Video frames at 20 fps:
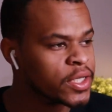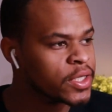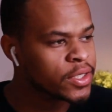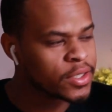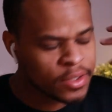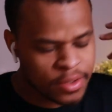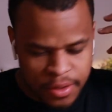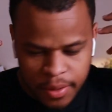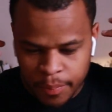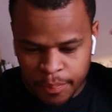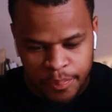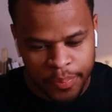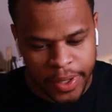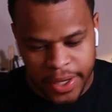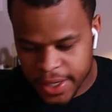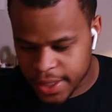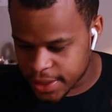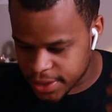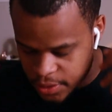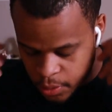and the
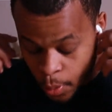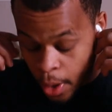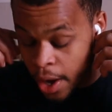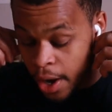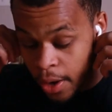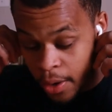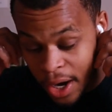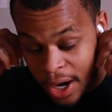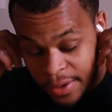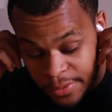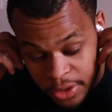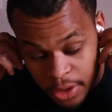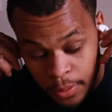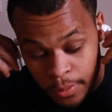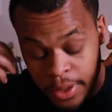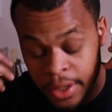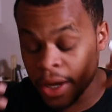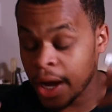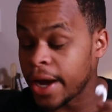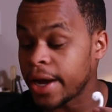bass, wow. You
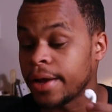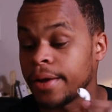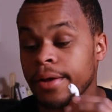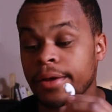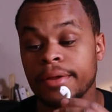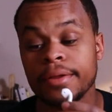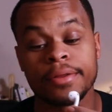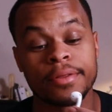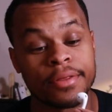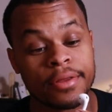know what?